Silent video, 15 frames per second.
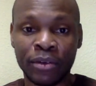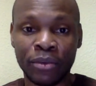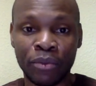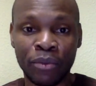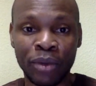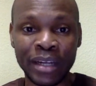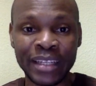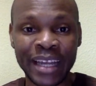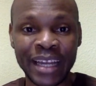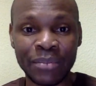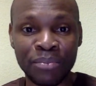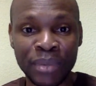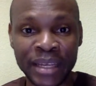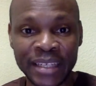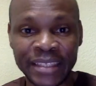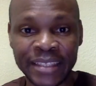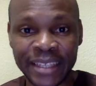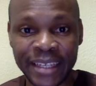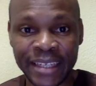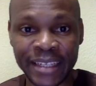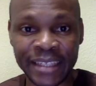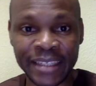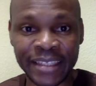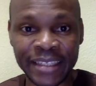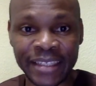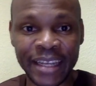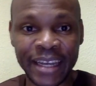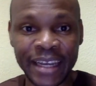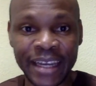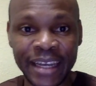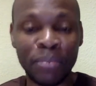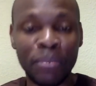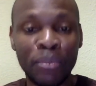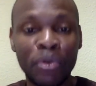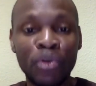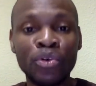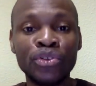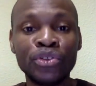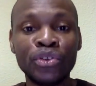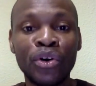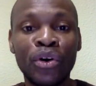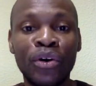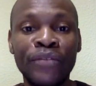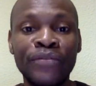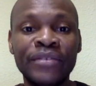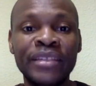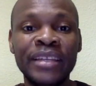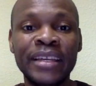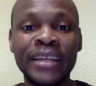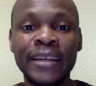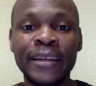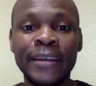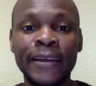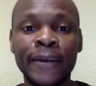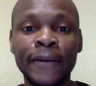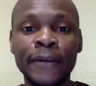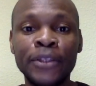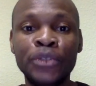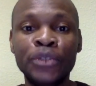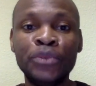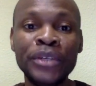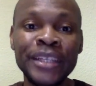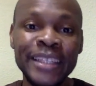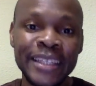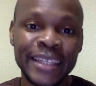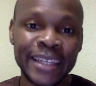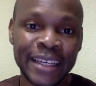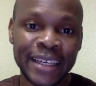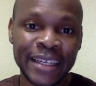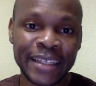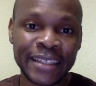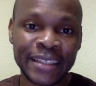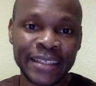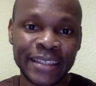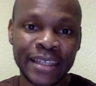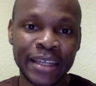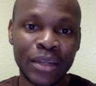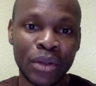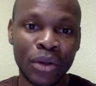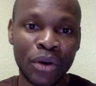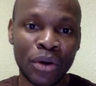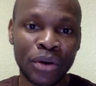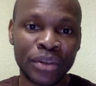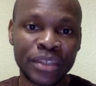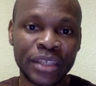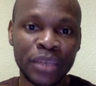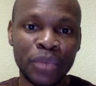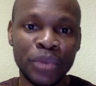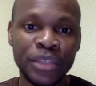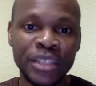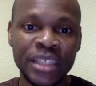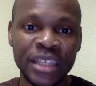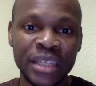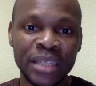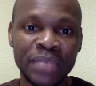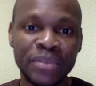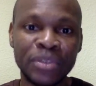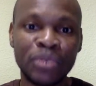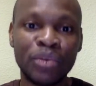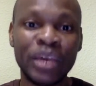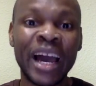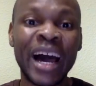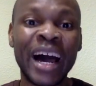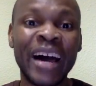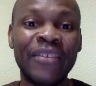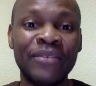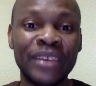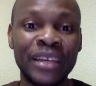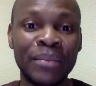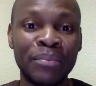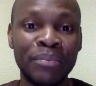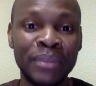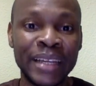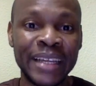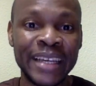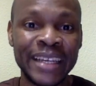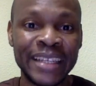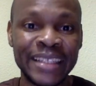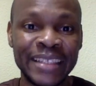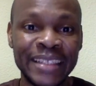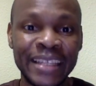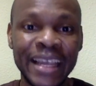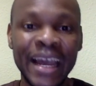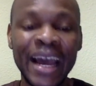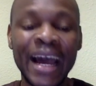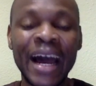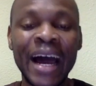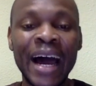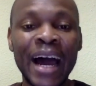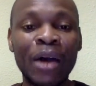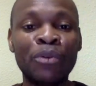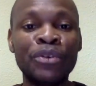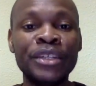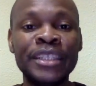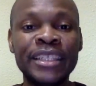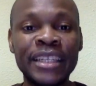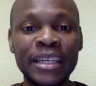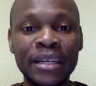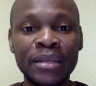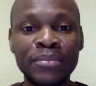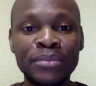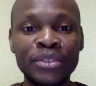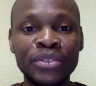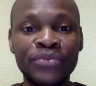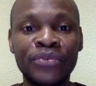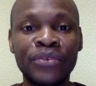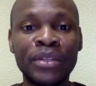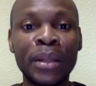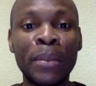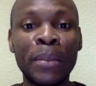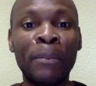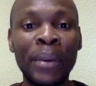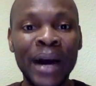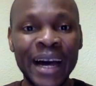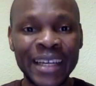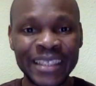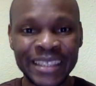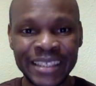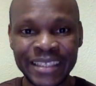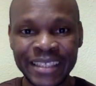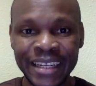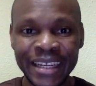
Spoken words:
What that means is that most of the treaties, the laws, the regimes we have in place are regimes from the past